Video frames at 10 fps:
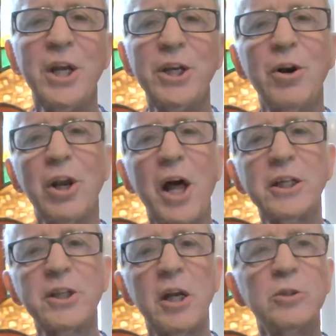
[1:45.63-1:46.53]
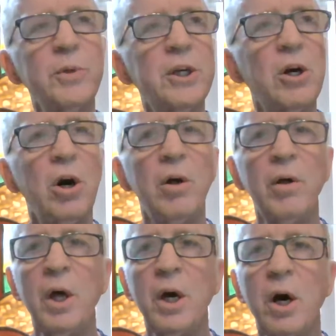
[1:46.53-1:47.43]
You know, a lot of times we
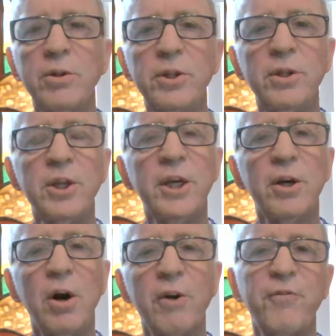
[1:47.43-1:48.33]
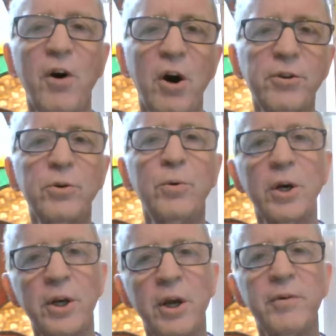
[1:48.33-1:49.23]
call the Our Father who
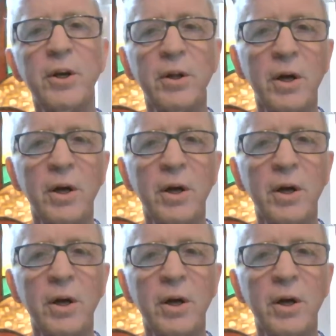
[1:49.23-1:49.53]
art in heaven,